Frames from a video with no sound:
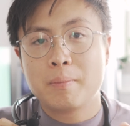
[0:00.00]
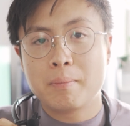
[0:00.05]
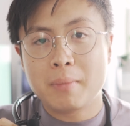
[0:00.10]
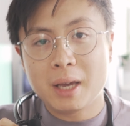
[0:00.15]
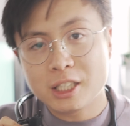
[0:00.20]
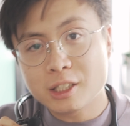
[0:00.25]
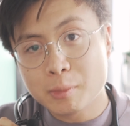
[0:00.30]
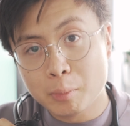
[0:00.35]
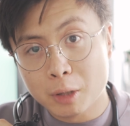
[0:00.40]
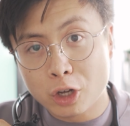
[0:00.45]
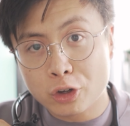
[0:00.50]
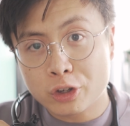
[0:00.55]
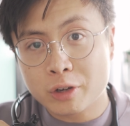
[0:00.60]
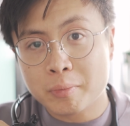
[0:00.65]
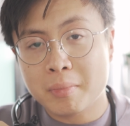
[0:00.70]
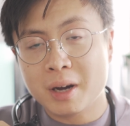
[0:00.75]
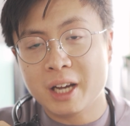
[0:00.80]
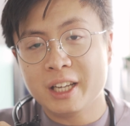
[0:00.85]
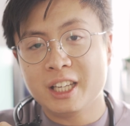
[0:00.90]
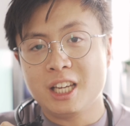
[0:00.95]
make some
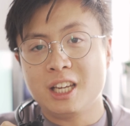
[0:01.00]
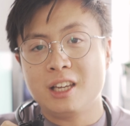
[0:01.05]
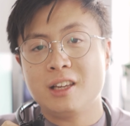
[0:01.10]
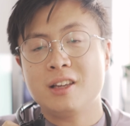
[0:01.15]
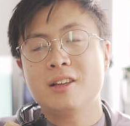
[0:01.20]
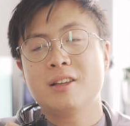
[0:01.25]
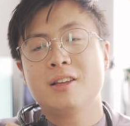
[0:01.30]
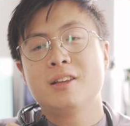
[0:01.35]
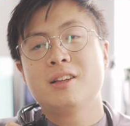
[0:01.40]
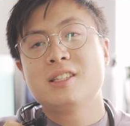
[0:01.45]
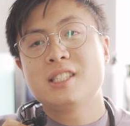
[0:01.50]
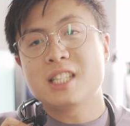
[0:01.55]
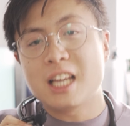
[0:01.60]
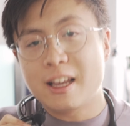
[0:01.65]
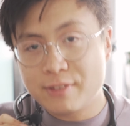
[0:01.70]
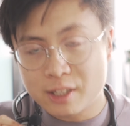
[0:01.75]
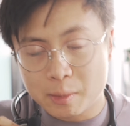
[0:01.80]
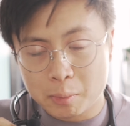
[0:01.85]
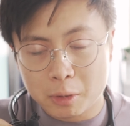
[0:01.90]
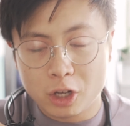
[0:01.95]
locum money,
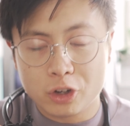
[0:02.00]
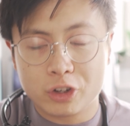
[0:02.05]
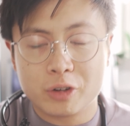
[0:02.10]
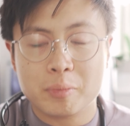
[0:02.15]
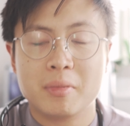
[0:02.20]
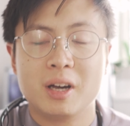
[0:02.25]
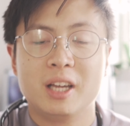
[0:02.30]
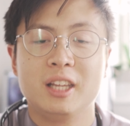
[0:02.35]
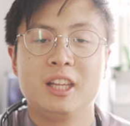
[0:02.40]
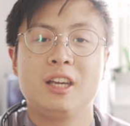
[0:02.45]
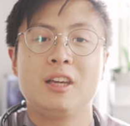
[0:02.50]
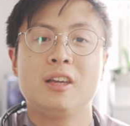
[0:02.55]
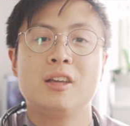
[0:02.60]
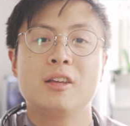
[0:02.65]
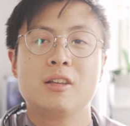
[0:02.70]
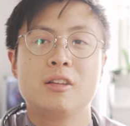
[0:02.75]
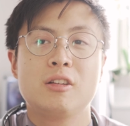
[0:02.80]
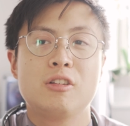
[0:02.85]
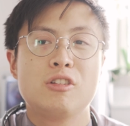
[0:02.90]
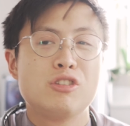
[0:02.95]
save some locum money,
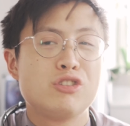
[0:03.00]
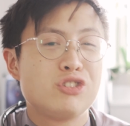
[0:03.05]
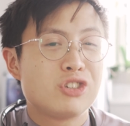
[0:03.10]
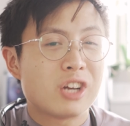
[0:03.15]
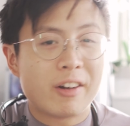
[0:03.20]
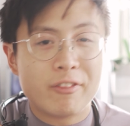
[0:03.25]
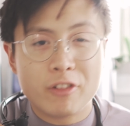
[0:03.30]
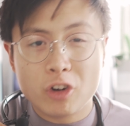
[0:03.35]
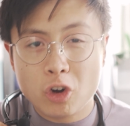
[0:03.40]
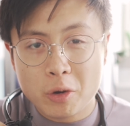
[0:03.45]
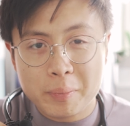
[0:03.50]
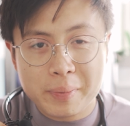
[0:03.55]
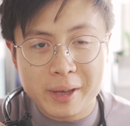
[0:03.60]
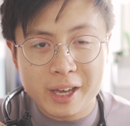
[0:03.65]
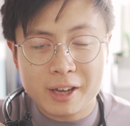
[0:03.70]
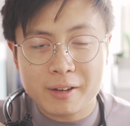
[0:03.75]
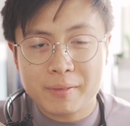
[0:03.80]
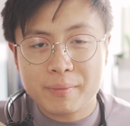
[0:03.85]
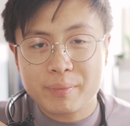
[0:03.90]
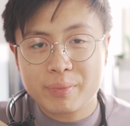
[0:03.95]
travel a
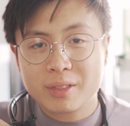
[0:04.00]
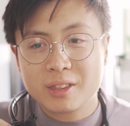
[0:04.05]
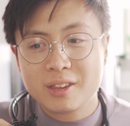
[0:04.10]
bit,